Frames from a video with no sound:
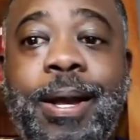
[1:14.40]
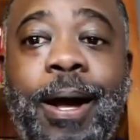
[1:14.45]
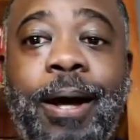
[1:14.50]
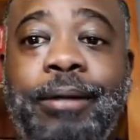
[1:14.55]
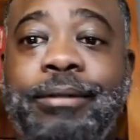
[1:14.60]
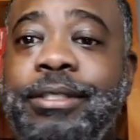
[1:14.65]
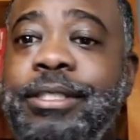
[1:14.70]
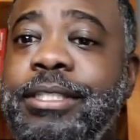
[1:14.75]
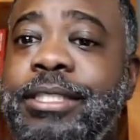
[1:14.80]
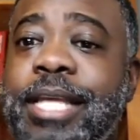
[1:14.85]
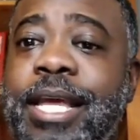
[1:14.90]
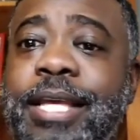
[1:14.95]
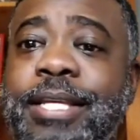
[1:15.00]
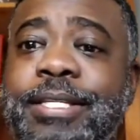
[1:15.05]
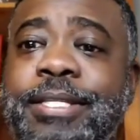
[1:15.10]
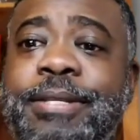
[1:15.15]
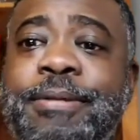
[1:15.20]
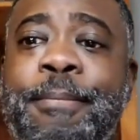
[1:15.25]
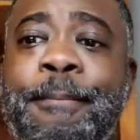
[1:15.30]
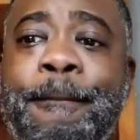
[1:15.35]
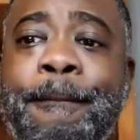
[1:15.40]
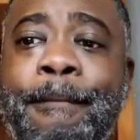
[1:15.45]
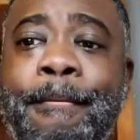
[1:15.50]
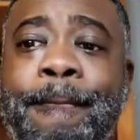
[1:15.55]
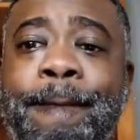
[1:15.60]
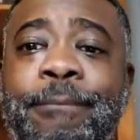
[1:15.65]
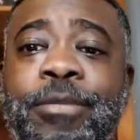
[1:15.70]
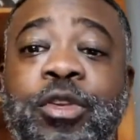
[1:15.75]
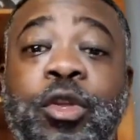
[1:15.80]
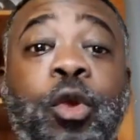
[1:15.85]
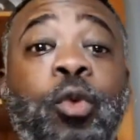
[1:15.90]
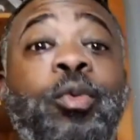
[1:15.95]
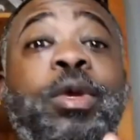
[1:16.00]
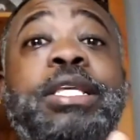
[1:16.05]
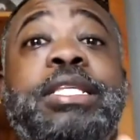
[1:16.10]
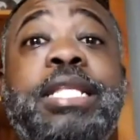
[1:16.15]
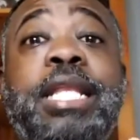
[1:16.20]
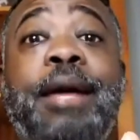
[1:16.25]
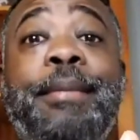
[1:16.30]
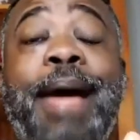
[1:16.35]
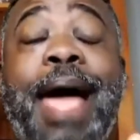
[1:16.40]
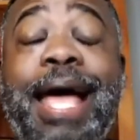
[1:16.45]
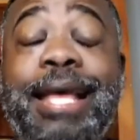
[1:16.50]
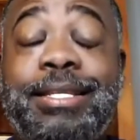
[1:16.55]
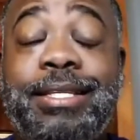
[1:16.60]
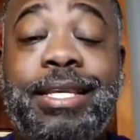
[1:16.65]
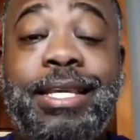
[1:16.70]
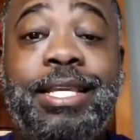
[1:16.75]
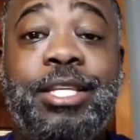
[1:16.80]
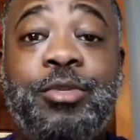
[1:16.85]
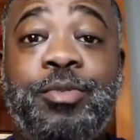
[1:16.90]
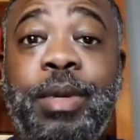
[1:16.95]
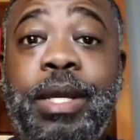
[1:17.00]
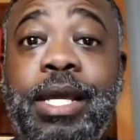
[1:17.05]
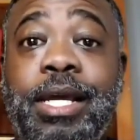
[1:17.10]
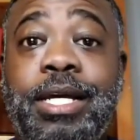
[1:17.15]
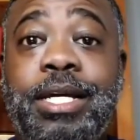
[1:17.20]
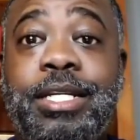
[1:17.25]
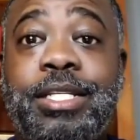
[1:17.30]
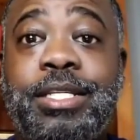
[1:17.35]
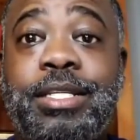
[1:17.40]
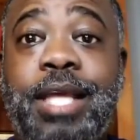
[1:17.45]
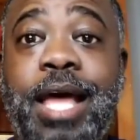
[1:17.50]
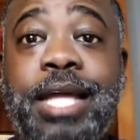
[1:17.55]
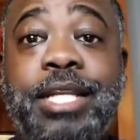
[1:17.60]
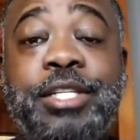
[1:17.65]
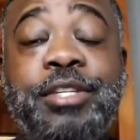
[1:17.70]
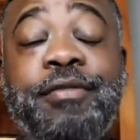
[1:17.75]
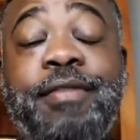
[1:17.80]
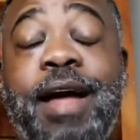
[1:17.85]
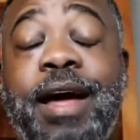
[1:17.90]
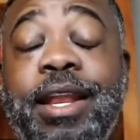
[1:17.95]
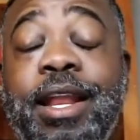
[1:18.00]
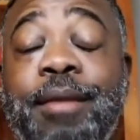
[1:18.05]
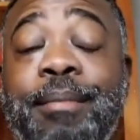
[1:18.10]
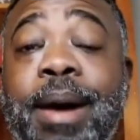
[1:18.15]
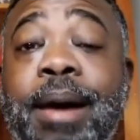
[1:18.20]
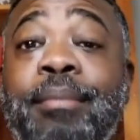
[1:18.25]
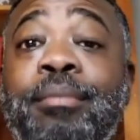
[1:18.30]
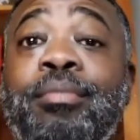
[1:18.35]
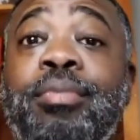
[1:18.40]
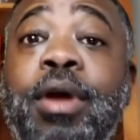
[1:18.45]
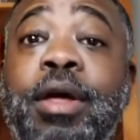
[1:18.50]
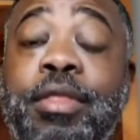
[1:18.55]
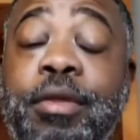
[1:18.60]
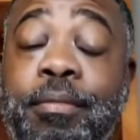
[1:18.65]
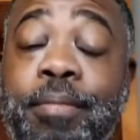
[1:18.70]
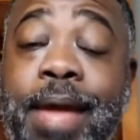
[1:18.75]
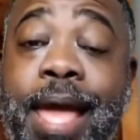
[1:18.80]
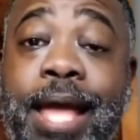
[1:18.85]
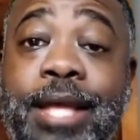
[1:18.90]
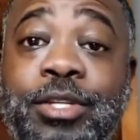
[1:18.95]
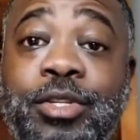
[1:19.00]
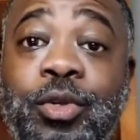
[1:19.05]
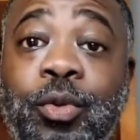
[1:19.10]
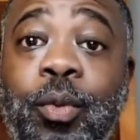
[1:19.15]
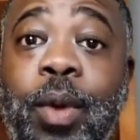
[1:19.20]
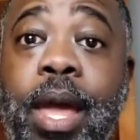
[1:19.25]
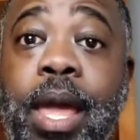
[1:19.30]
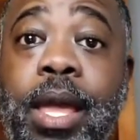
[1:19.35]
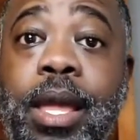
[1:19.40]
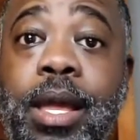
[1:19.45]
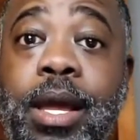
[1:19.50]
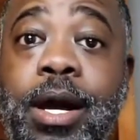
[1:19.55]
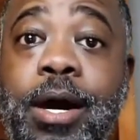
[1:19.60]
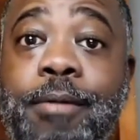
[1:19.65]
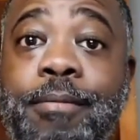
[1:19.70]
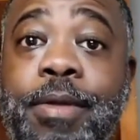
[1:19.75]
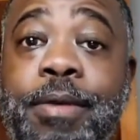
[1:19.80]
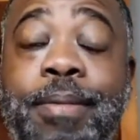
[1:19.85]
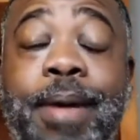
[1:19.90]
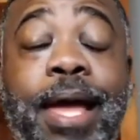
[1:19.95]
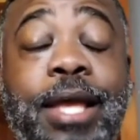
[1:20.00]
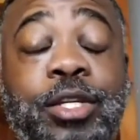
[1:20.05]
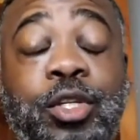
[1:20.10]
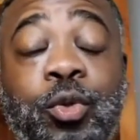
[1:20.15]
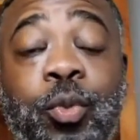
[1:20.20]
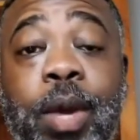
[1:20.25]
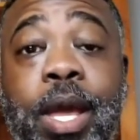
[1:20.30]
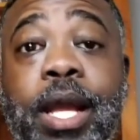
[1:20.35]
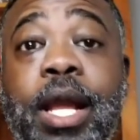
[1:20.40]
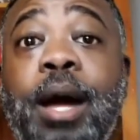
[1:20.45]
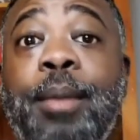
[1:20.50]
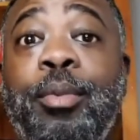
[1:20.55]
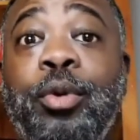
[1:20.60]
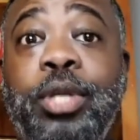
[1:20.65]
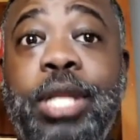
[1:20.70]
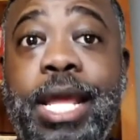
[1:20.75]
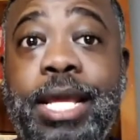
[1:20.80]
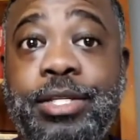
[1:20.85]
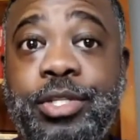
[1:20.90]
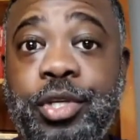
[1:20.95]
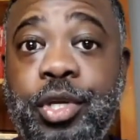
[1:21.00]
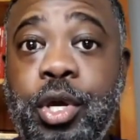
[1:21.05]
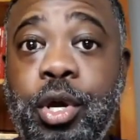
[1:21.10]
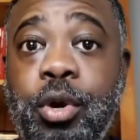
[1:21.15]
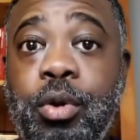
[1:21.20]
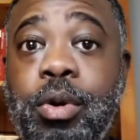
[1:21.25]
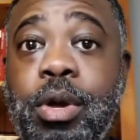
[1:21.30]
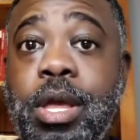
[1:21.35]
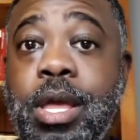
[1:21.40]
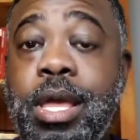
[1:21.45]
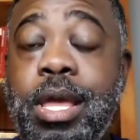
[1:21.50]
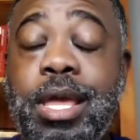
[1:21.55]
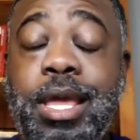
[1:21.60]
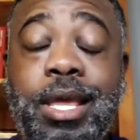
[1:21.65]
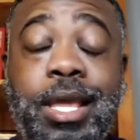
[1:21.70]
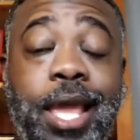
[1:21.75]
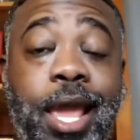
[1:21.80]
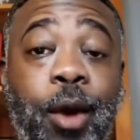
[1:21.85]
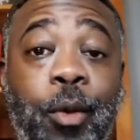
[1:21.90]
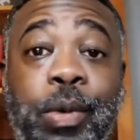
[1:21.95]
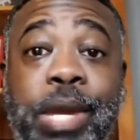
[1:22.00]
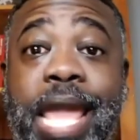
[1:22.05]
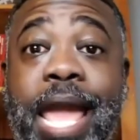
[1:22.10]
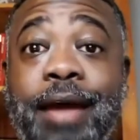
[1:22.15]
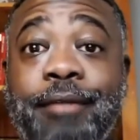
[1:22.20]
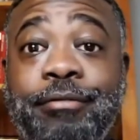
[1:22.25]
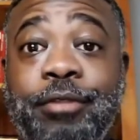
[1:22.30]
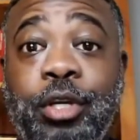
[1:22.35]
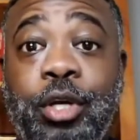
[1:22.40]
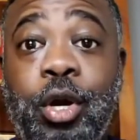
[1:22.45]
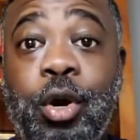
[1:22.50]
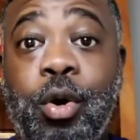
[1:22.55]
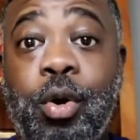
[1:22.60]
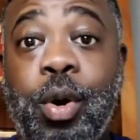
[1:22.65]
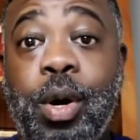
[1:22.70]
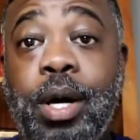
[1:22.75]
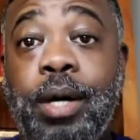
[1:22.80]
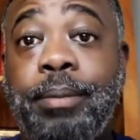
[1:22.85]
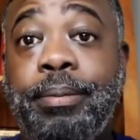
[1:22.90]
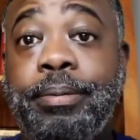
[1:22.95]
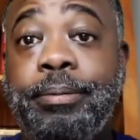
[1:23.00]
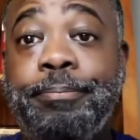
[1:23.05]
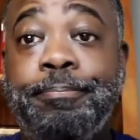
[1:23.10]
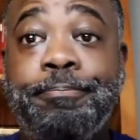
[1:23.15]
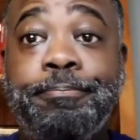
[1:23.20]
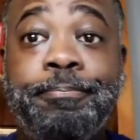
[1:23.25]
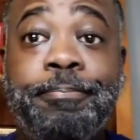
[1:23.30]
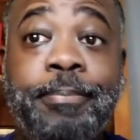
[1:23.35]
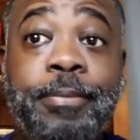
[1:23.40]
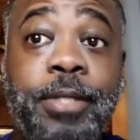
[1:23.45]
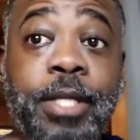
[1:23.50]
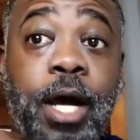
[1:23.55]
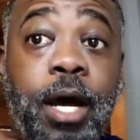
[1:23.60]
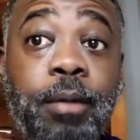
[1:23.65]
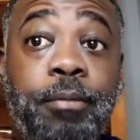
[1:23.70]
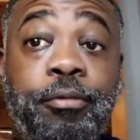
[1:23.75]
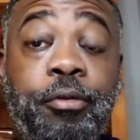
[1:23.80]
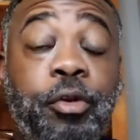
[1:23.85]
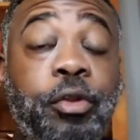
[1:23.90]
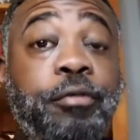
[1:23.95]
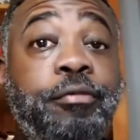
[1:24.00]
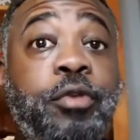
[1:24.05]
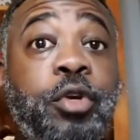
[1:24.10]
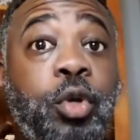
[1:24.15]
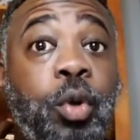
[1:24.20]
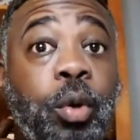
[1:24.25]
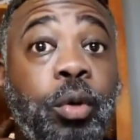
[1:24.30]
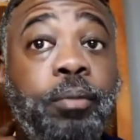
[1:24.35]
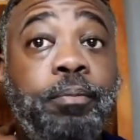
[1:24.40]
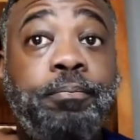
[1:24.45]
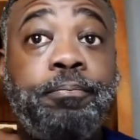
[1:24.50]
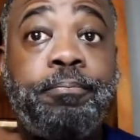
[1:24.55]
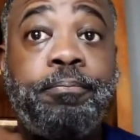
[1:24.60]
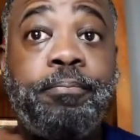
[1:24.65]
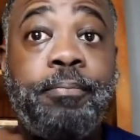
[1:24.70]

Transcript: Um, she says, "So the reason I'm asking is because I just found out my brother passed away. Um, he passed away a couple days ago, and we have to go up um, for the funeral.